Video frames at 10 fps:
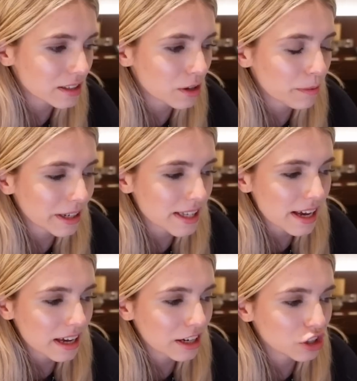So by
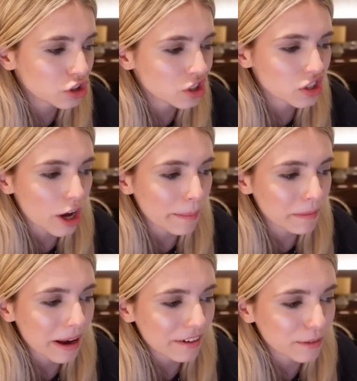taking here, you're just stopping
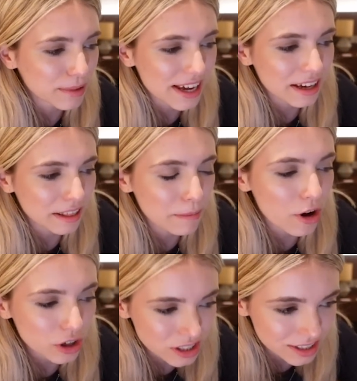black from taking the
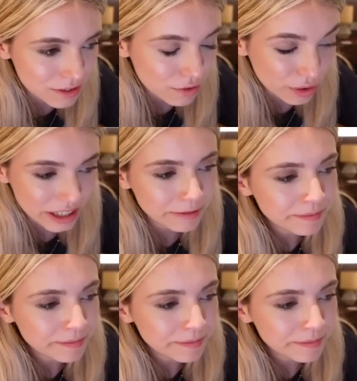pawn on c4.